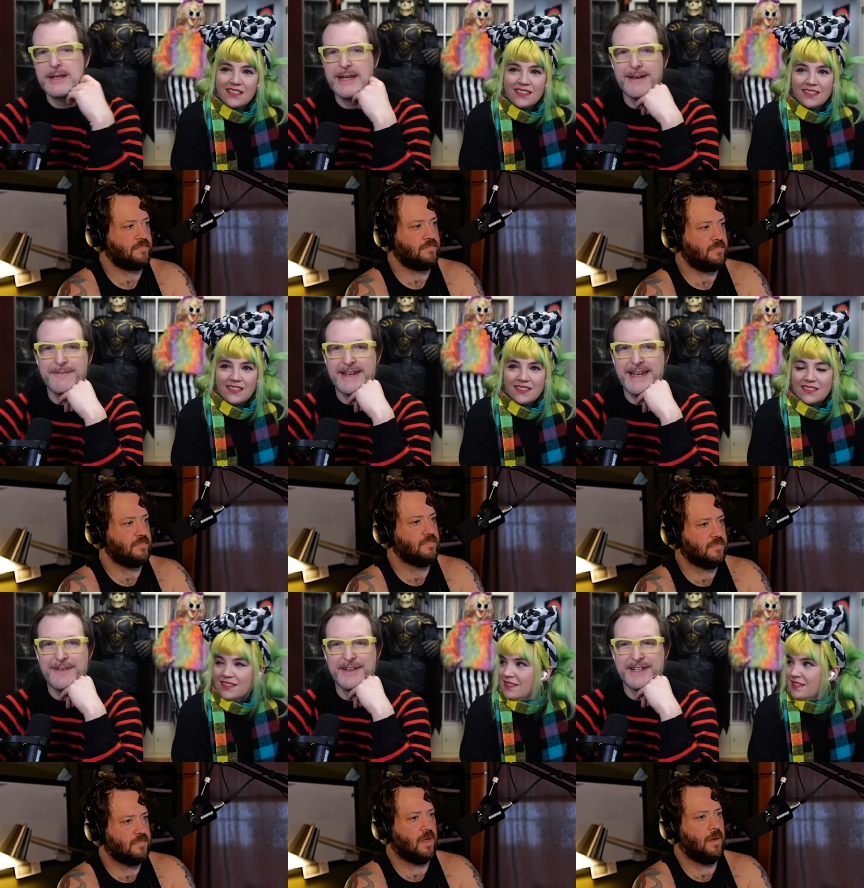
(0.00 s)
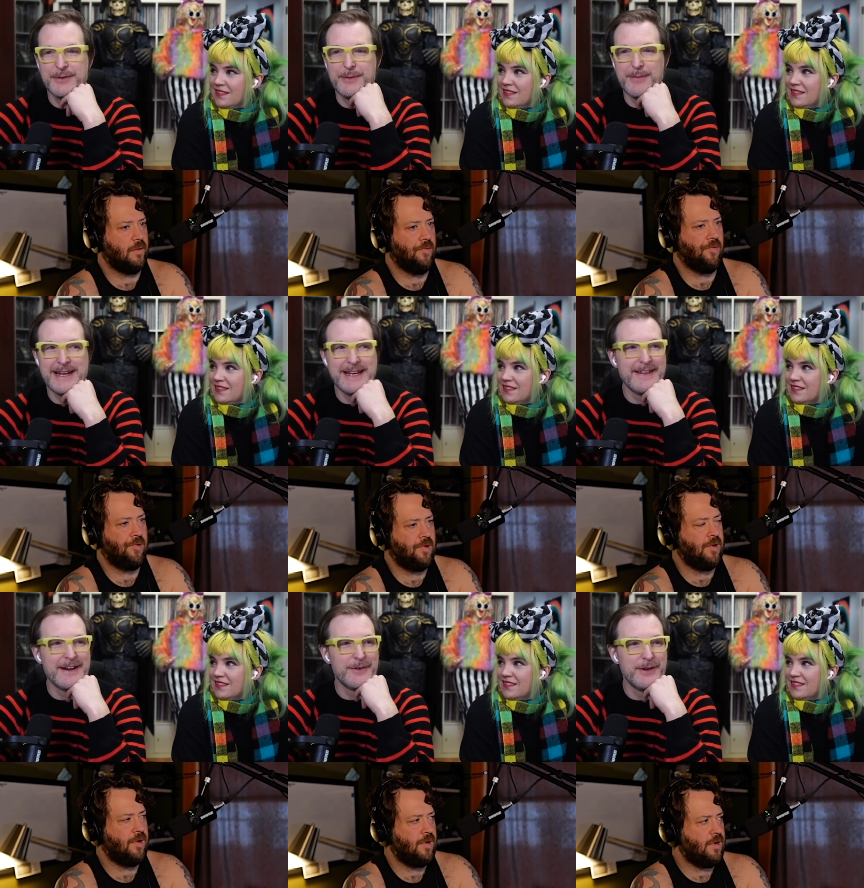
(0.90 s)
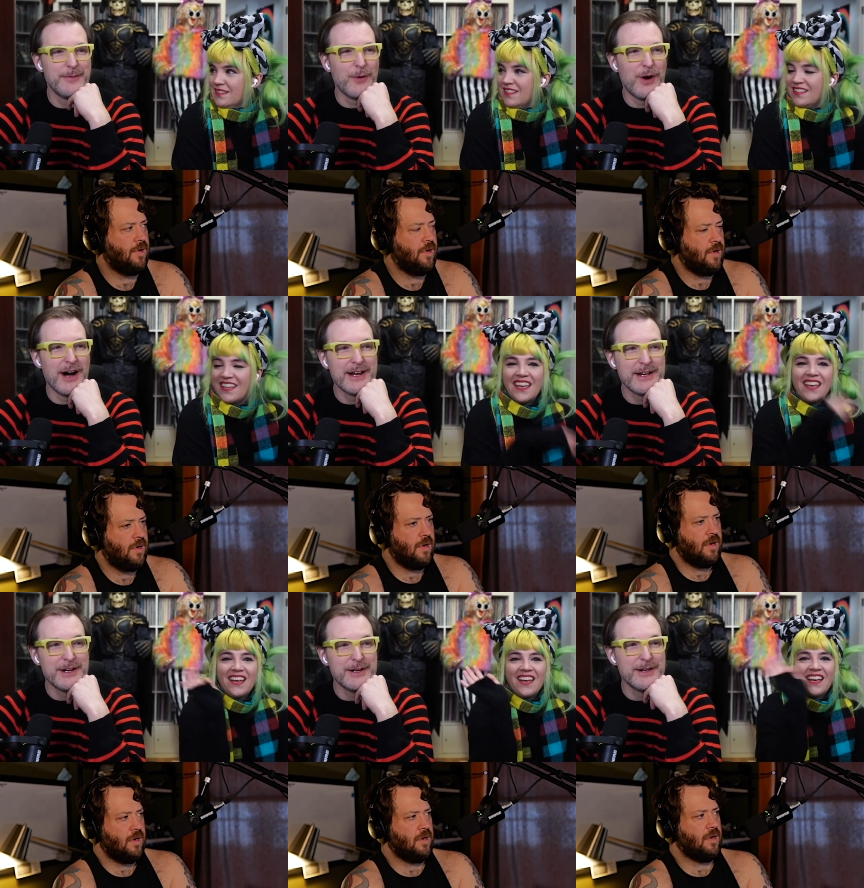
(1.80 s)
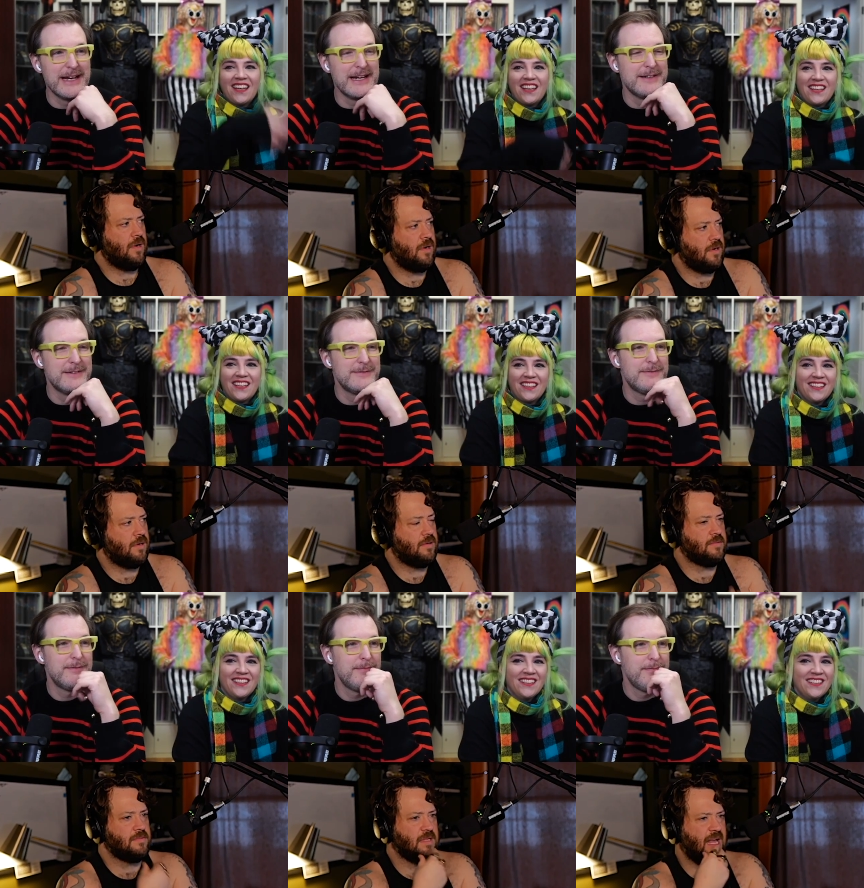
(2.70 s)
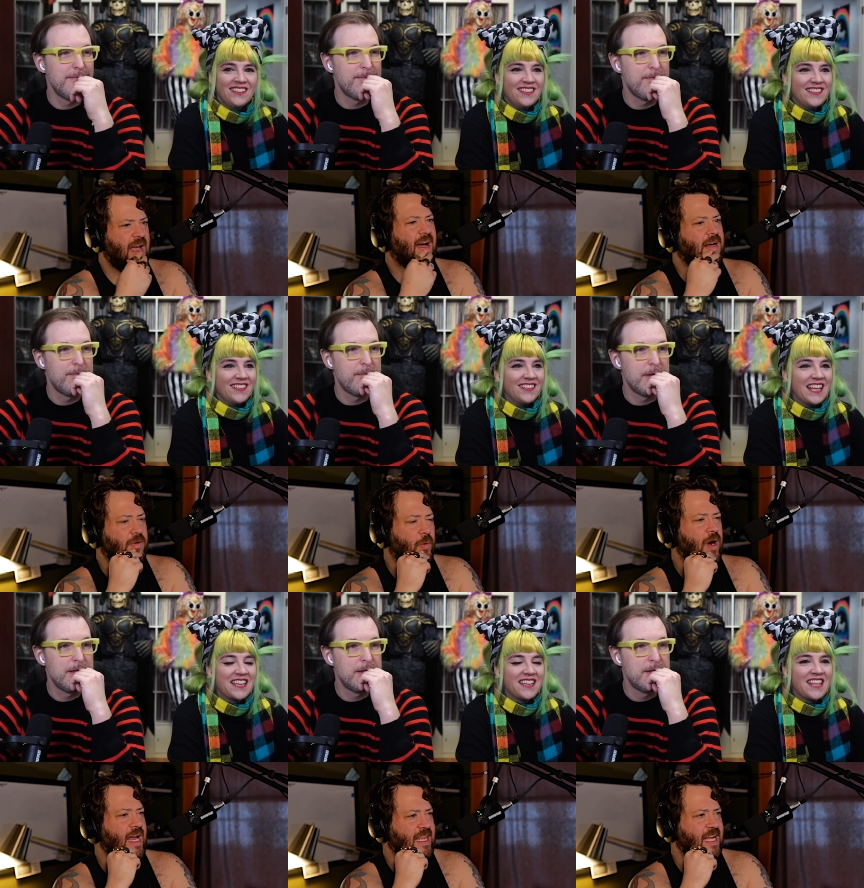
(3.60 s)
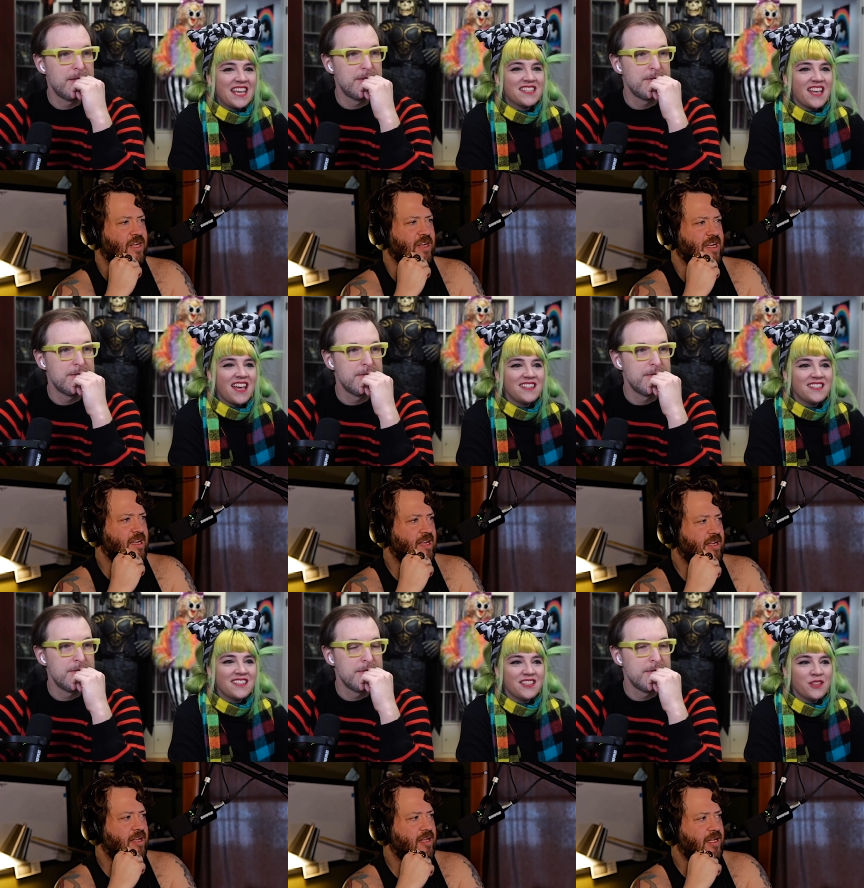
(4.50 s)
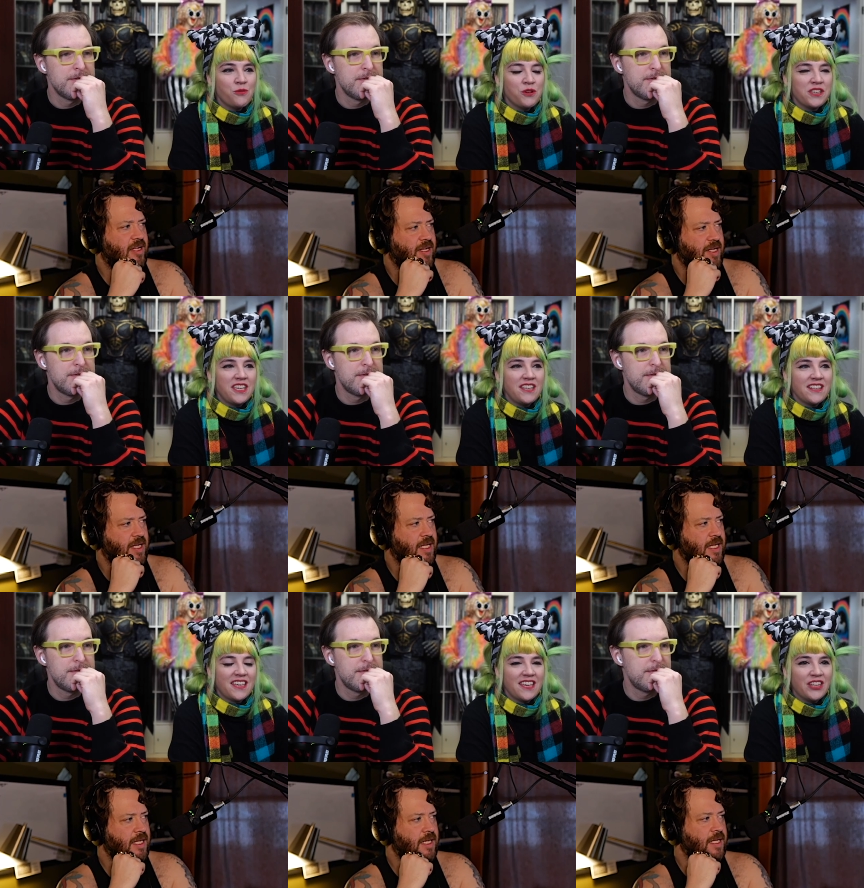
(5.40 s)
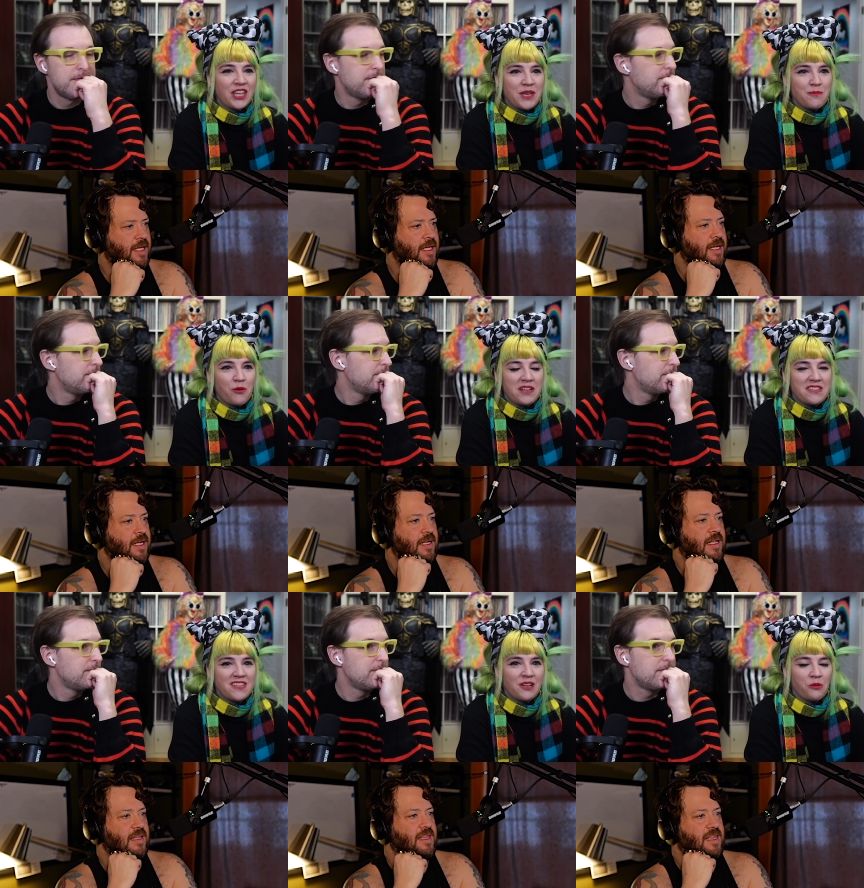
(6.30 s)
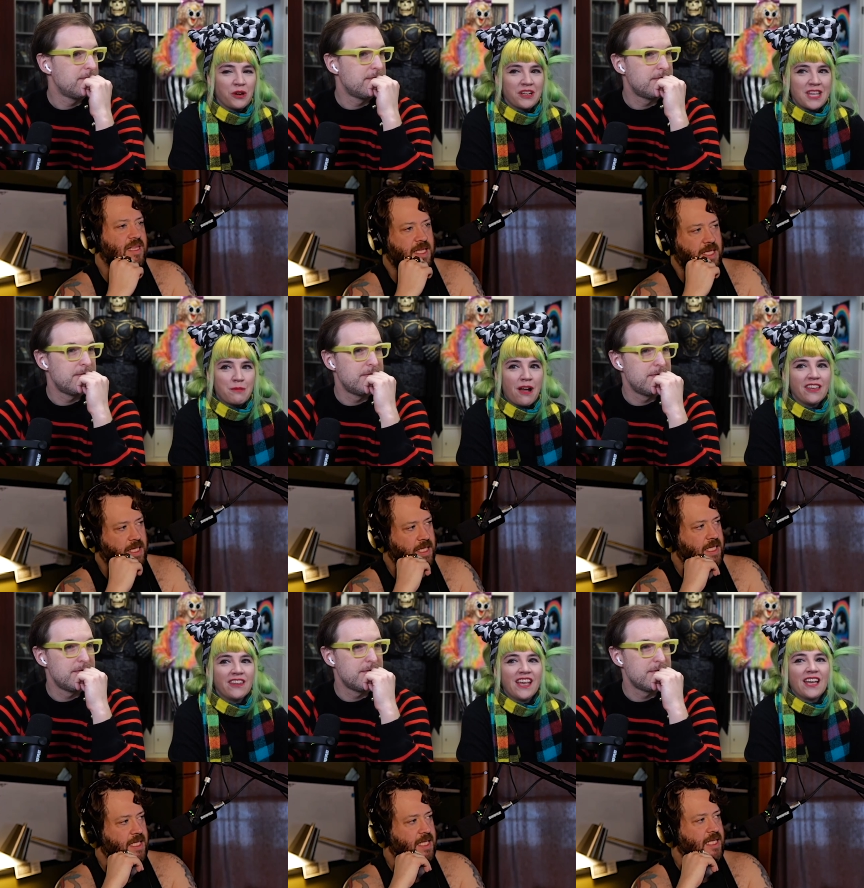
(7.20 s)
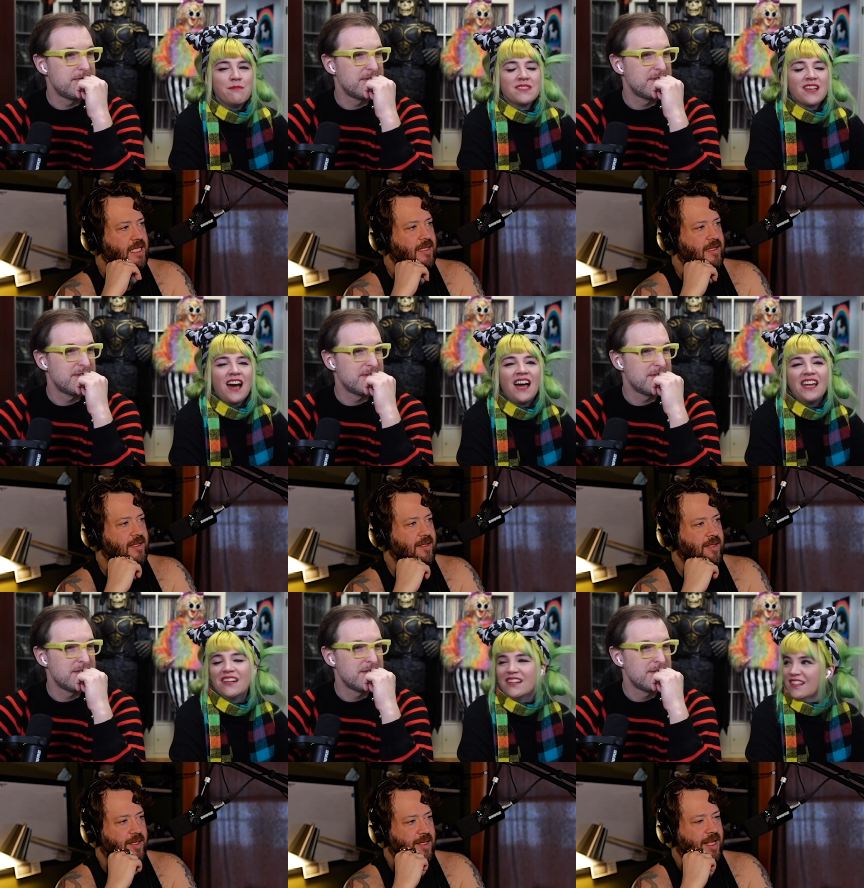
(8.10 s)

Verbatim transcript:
Speaker 1: Yeah, if they can't fix it with money, they don't really want to yeah. go to. Yeah, yeah, right. Like That's they what...
Speaker 2: sent the Wookiee to kill him, but when it didn't work, they are probably like, "I'm tired.